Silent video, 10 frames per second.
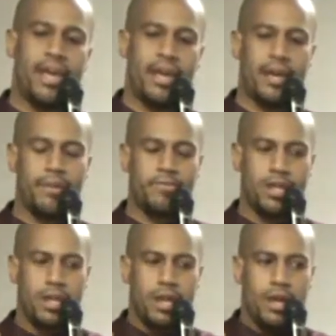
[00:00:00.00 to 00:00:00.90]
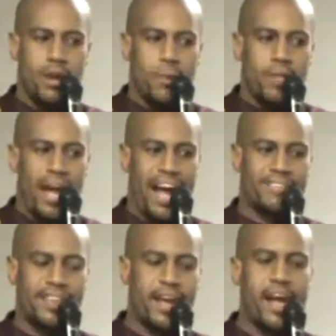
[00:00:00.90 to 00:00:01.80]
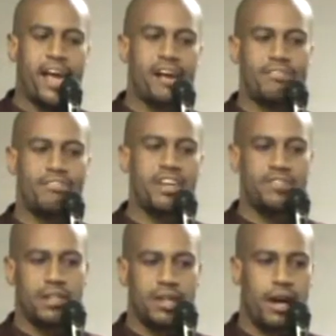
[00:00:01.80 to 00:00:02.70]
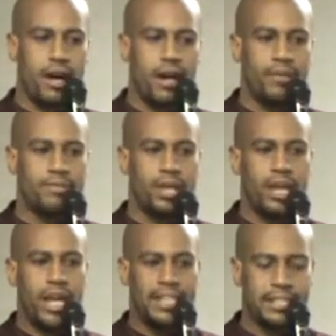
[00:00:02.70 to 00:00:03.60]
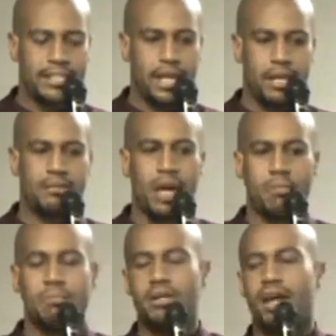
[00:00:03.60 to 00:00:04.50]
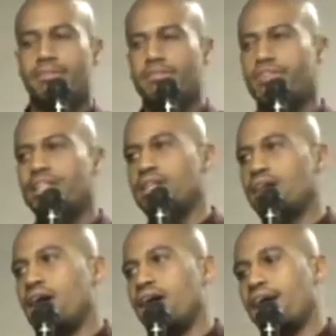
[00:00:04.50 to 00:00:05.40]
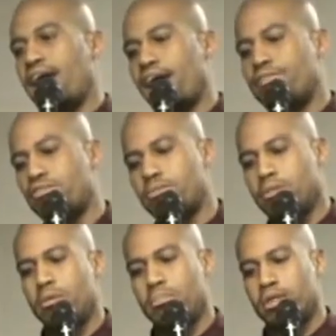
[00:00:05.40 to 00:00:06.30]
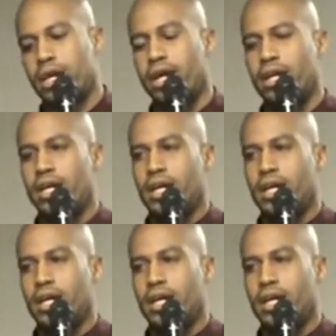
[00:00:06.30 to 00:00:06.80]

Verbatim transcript: And I say I have faith in God, at the same time when we have faith in God, I have to remember that